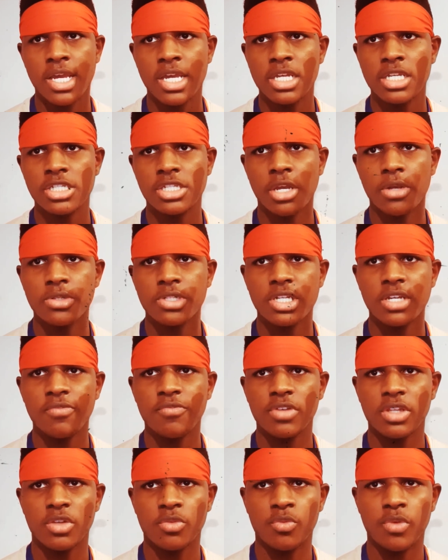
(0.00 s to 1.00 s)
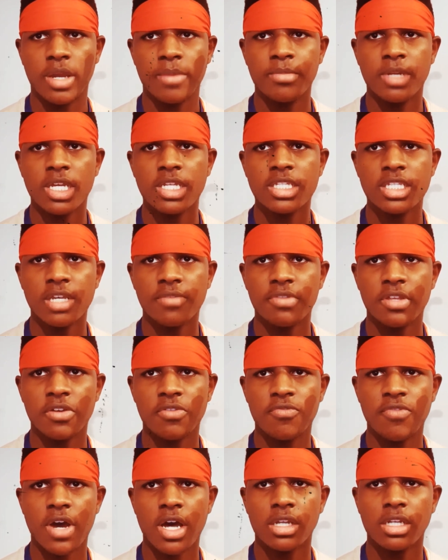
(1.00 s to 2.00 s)
searching for the remnants of their
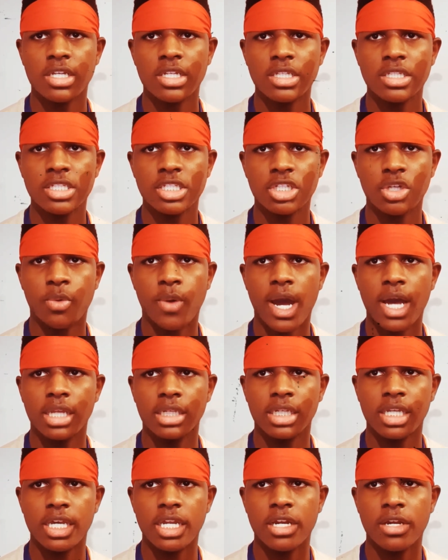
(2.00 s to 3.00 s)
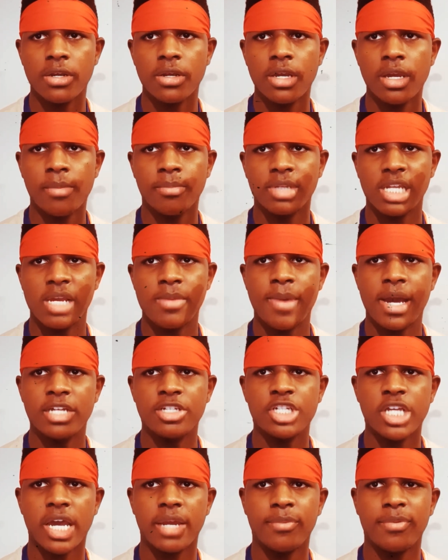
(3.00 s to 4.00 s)
fallen squad leader, played by
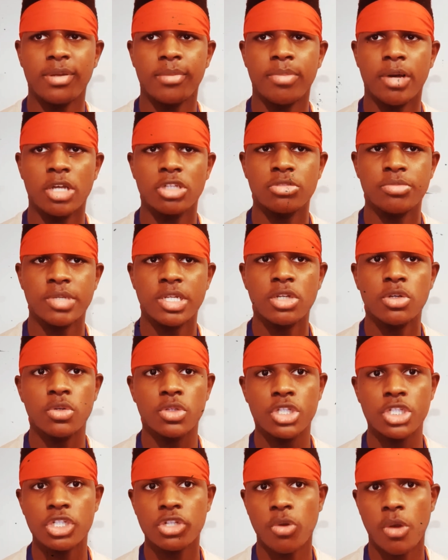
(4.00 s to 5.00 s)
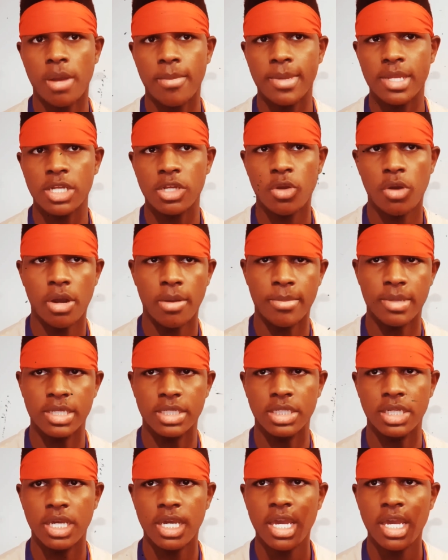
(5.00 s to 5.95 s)
Chadwick Boseman, who's Stormin Norman,